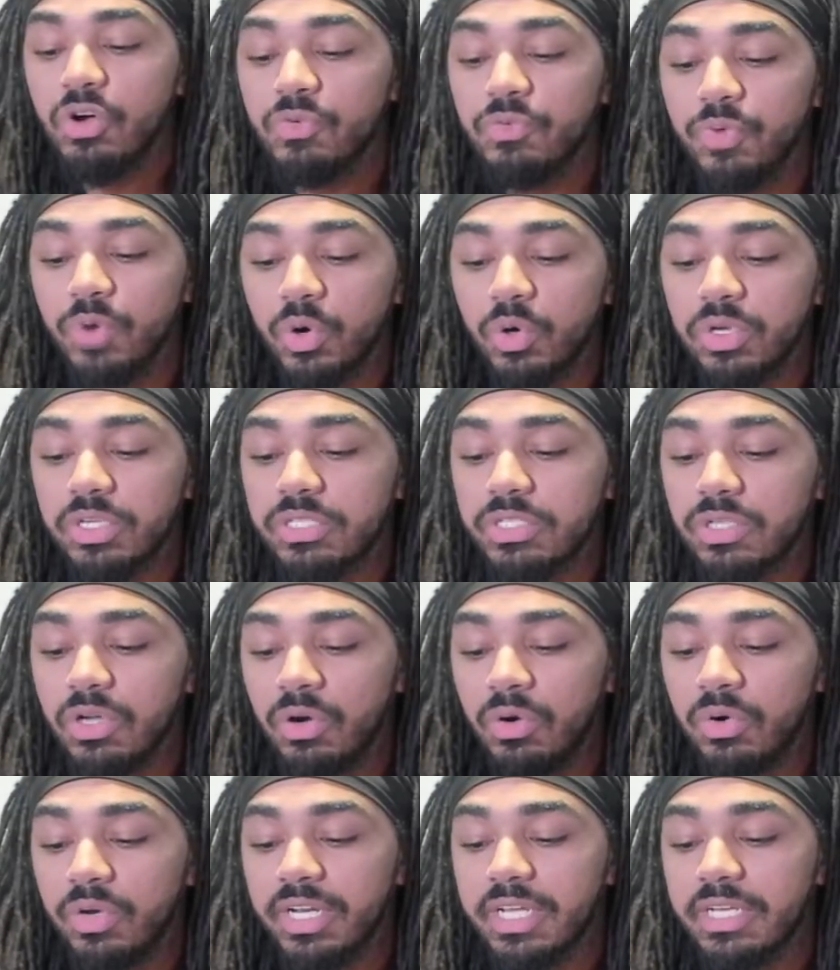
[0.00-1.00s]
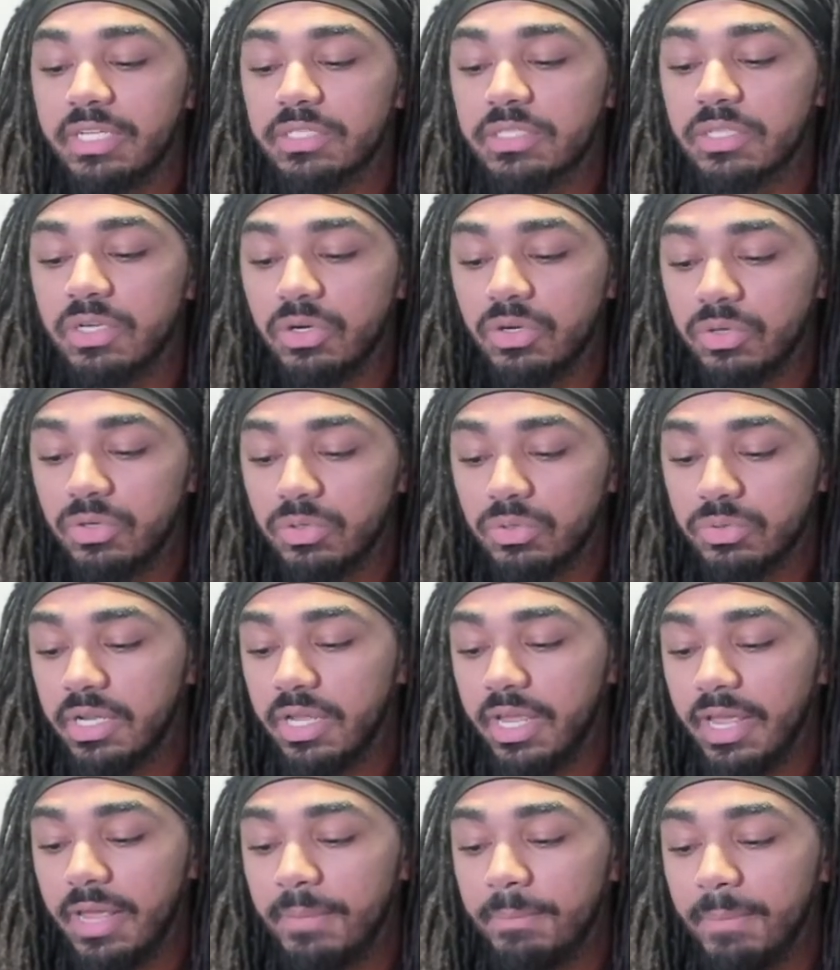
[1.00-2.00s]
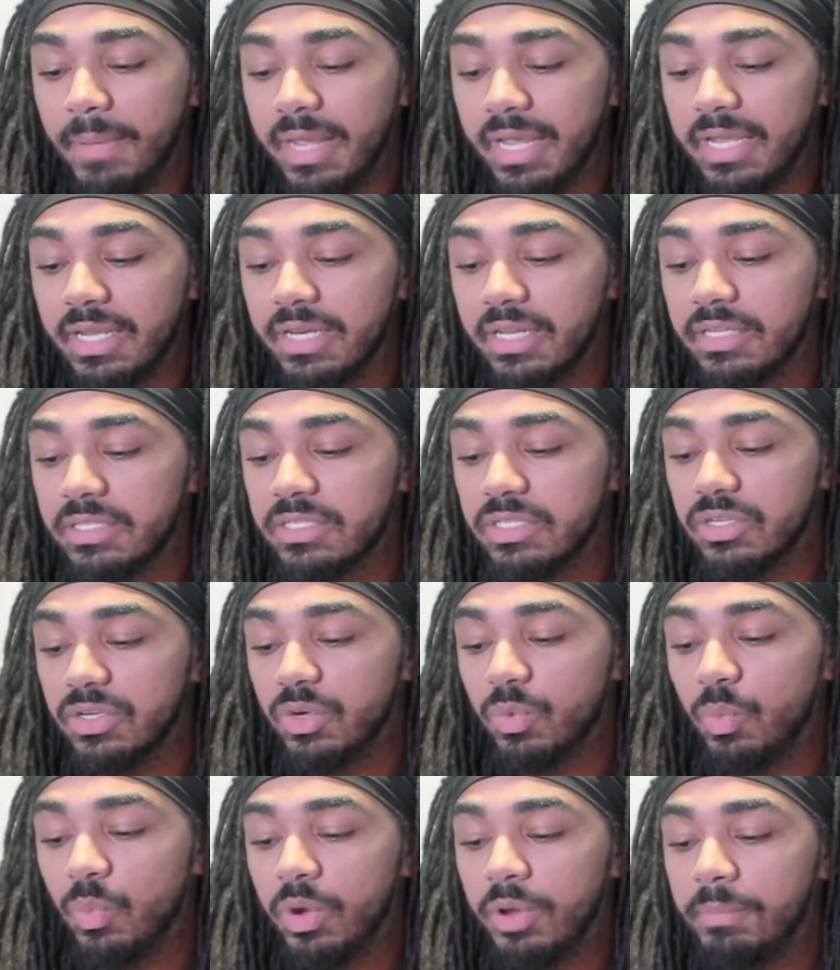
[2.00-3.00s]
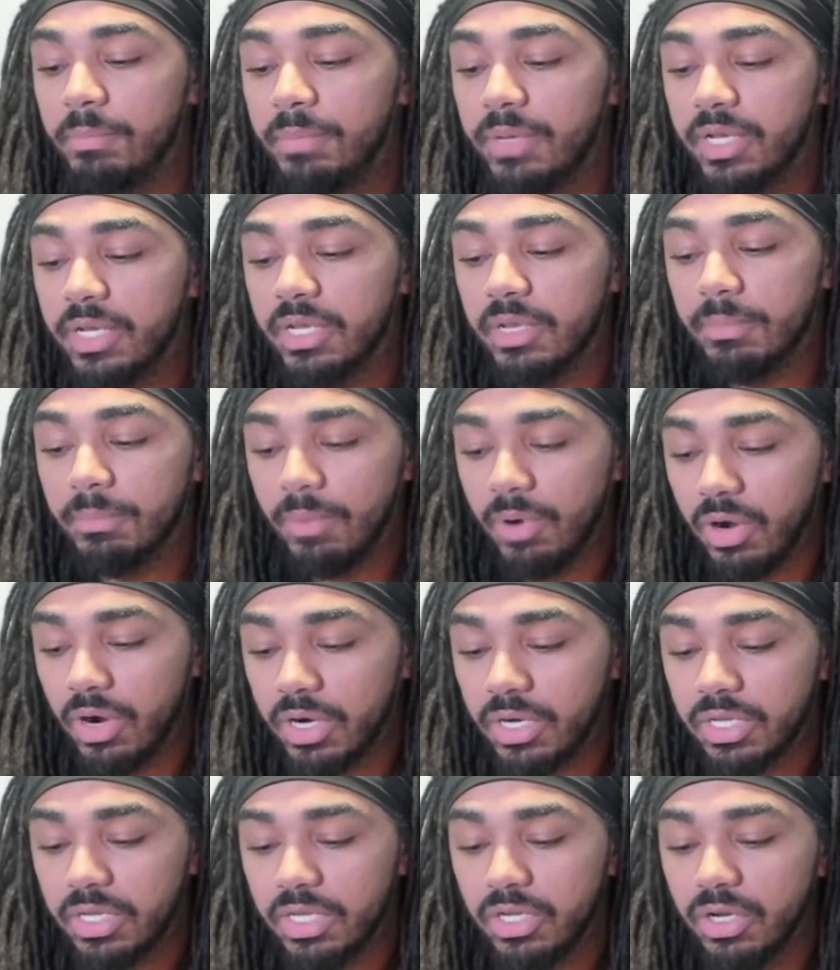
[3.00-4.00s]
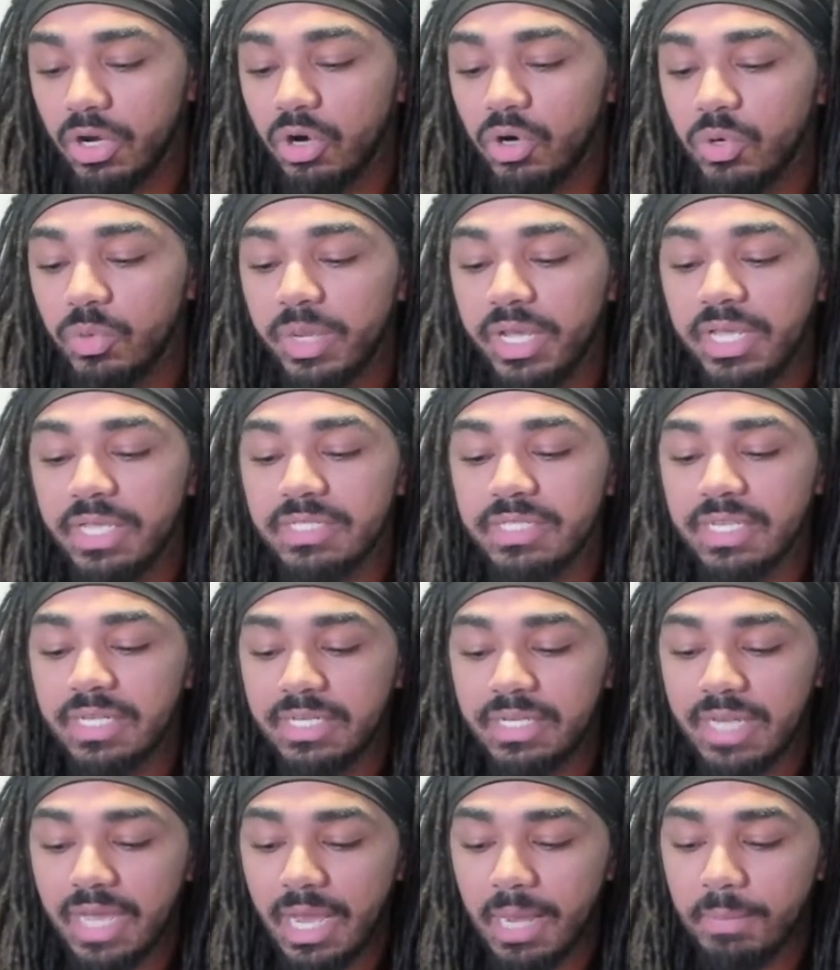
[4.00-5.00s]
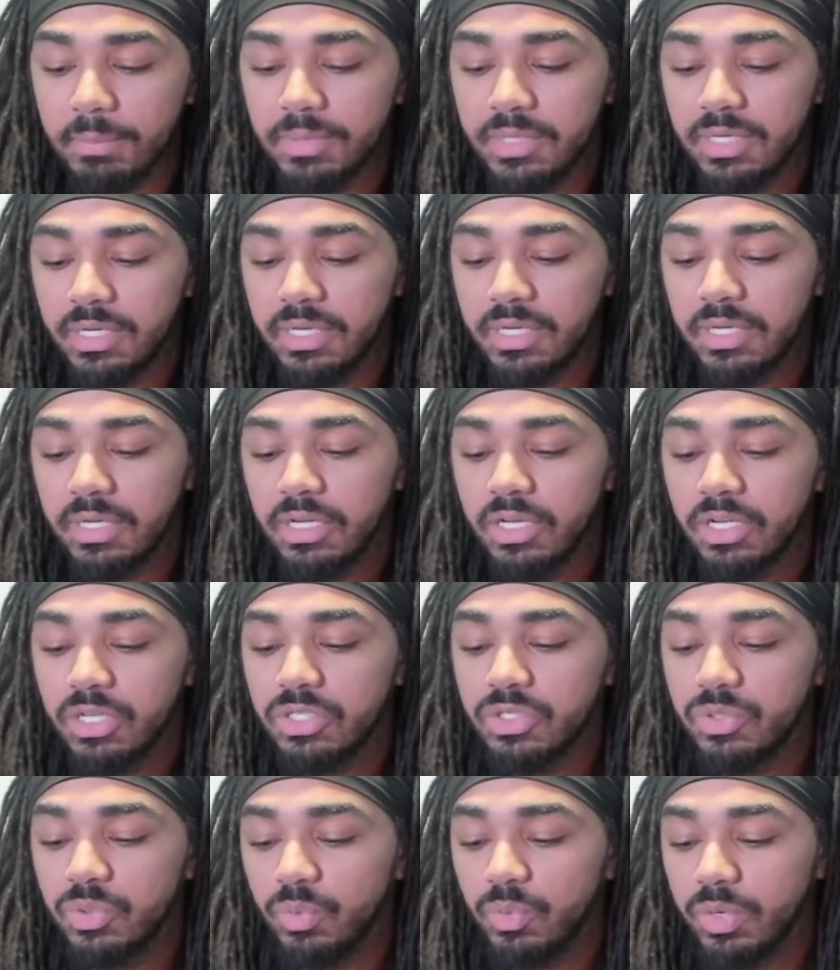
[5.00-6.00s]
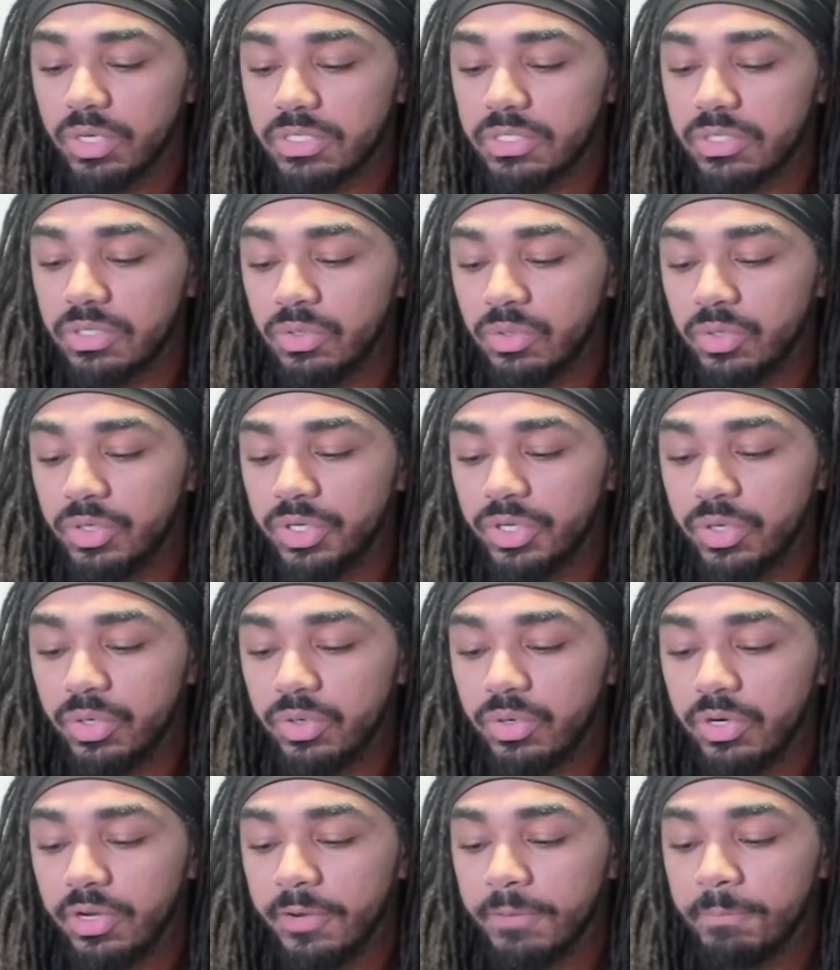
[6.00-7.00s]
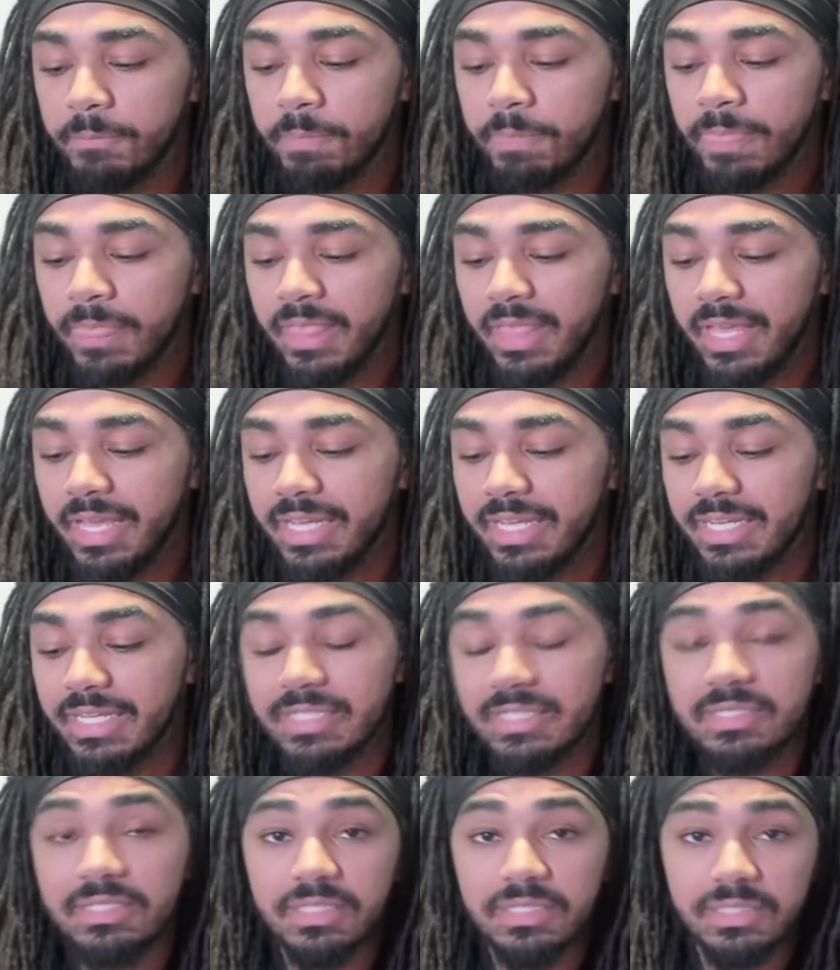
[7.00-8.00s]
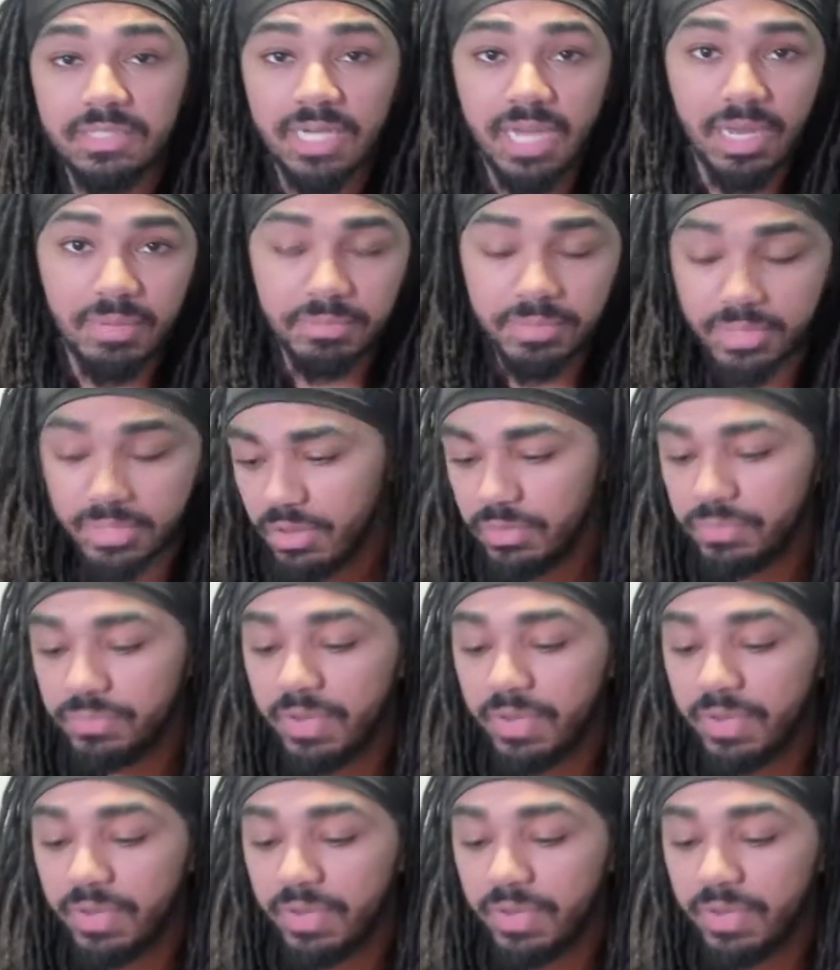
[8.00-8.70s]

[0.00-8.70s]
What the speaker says: Focus on his goals and making it to 1 million mark. He always adapt to what's going on and gets the job done.